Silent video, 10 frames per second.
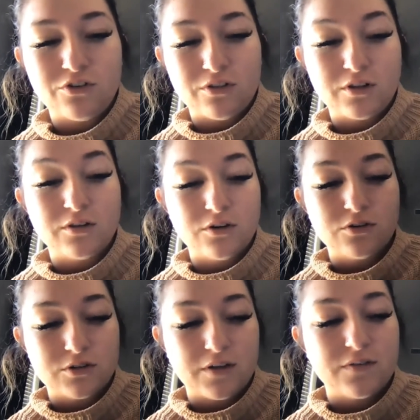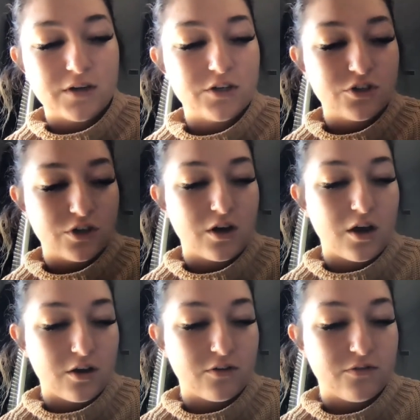literal definition
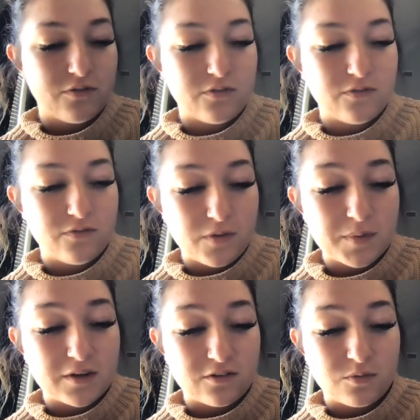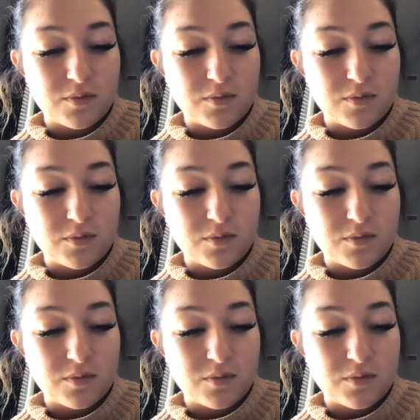of feminism